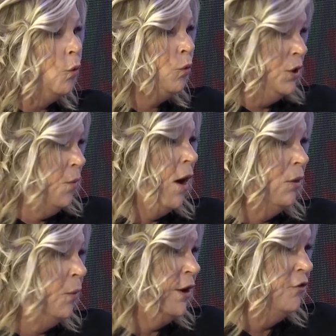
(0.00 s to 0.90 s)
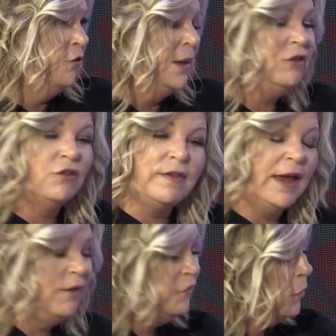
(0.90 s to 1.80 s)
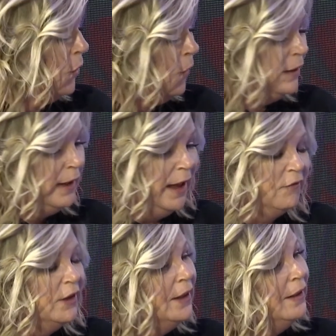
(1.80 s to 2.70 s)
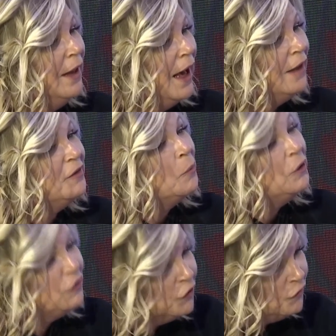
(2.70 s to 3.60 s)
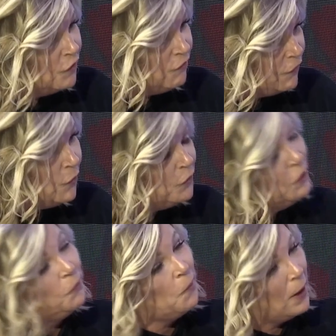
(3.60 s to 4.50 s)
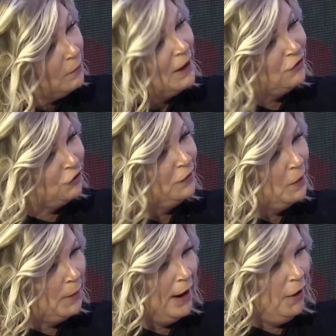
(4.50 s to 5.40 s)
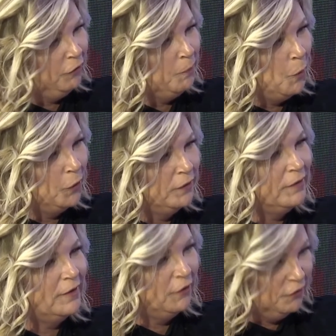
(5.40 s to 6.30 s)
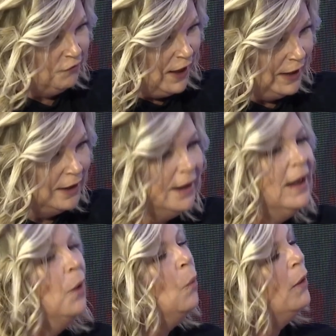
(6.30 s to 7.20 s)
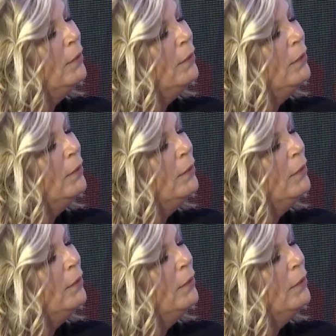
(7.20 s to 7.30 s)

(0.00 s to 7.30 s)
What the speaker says: you are and what you're doing. Just like if you were going to have someone serve you food, you'd want to make sure they were health board certified. Well,